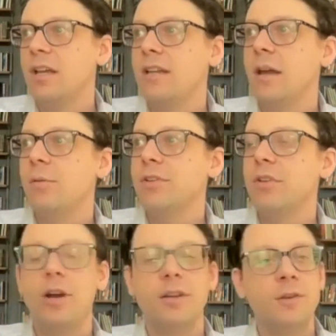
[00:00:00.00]
Now, what's
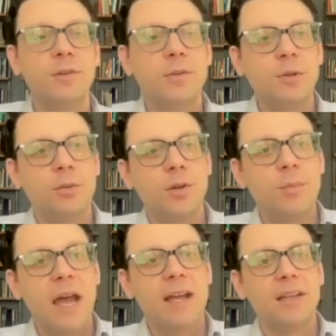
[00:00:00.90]
hard though is when you look
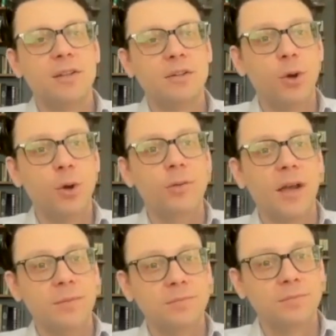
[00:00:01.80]
back in the
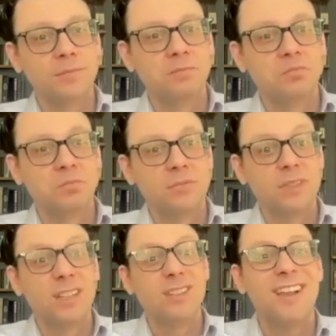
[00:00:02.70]
Torah,
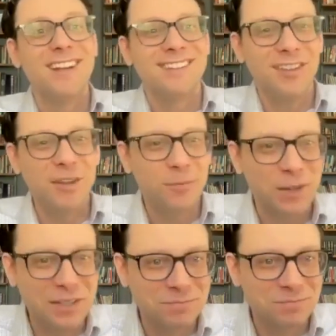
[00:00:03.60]
there's a lot of
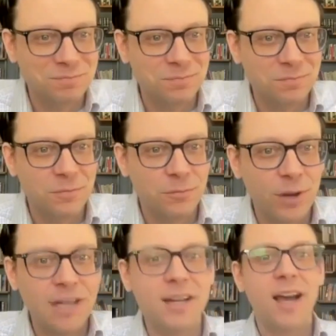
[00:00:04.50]
slavery,
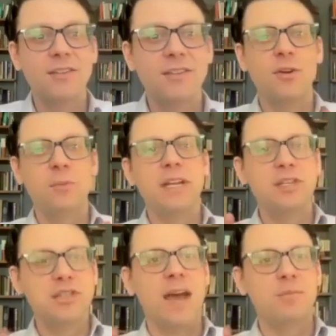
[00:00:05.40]
right? Not so many
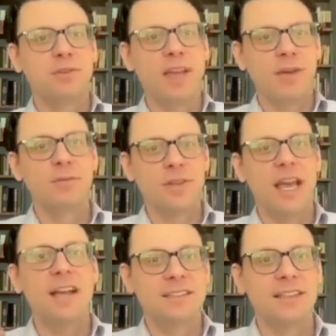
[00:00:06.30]
chapters after the
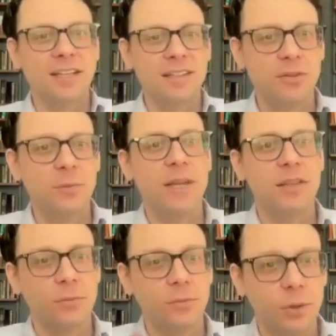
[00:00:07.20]
Exodus do we
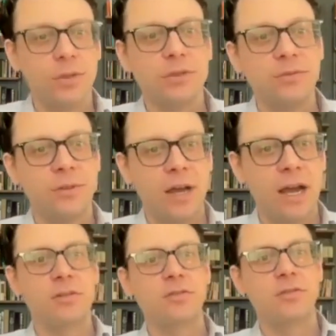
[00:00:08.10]
get the rules for
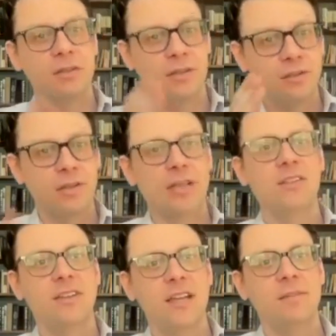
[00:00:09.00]
how to treat your
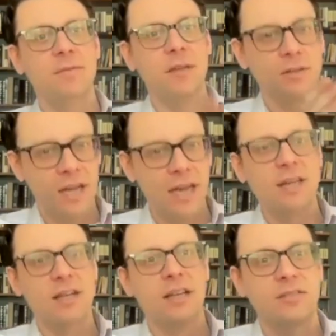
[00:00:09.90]
Israelite slave and your
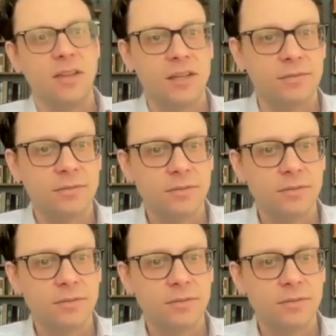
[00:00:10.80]
Canaanite slave.